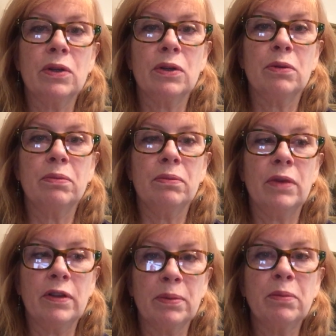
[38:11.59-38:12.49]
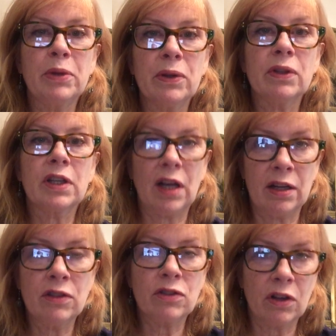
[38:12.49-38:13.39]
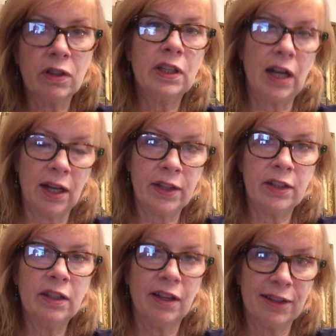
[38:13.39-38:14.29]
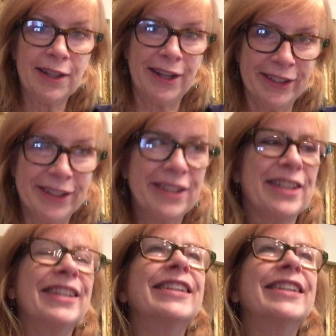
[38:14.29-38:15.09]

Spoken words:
Her husband built the cottage on the island, not the island.